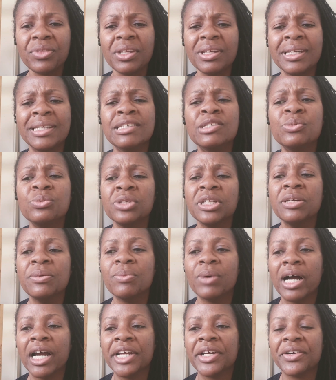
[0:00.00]
He's really
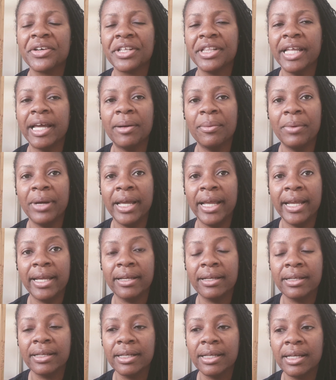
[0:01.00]
wired in that way.
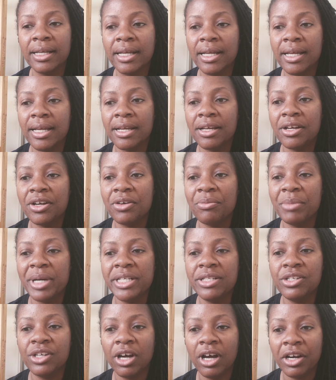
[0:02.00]
My
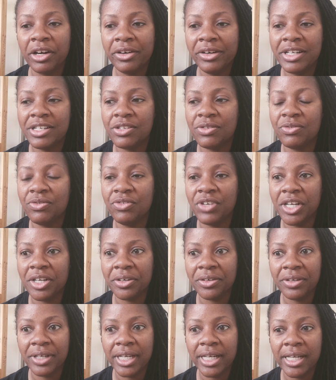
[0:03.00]
daughter is
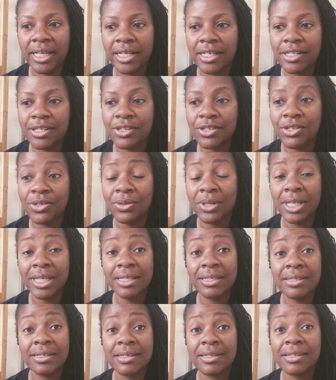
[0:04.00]
very
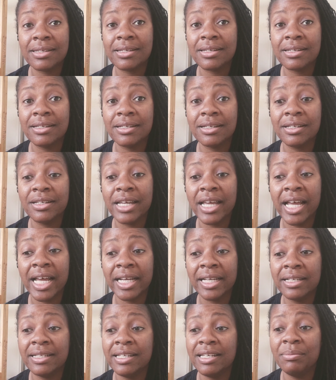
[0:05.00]
studious.
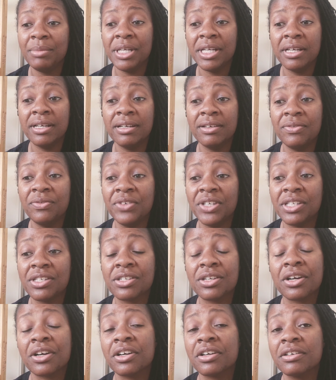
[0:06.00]
Academia fits
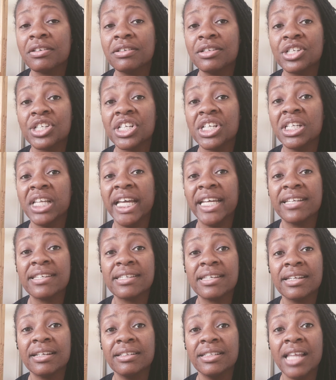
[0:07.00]
her. She likes
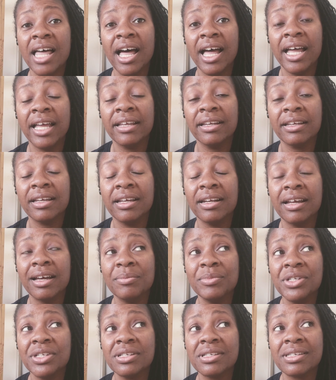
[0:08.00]
it a lot. And I'm
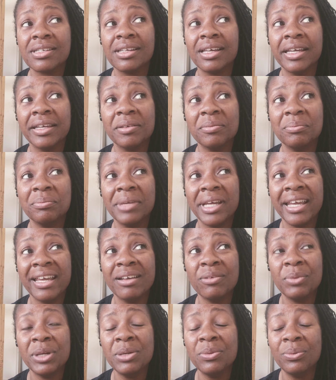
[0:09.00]
just like, man,
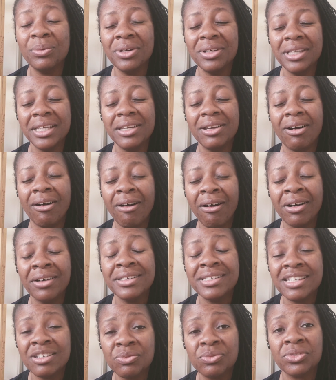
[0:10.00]
we really are
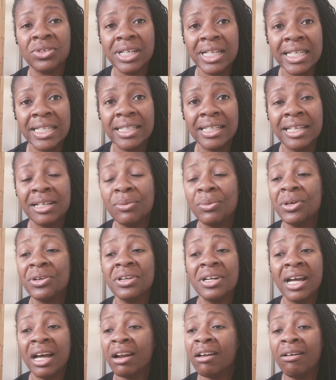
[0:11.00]
different. Like, we're
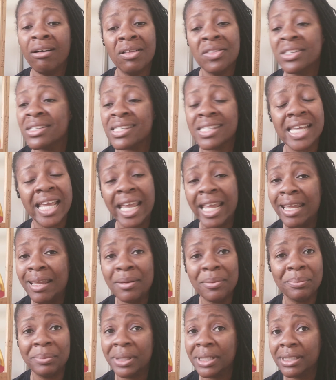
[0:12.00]
not all the
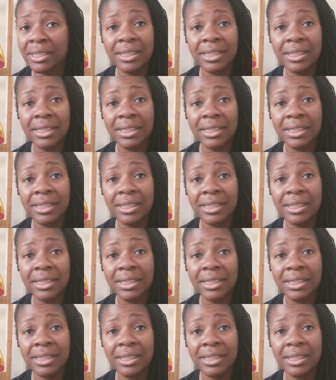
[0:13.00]
same.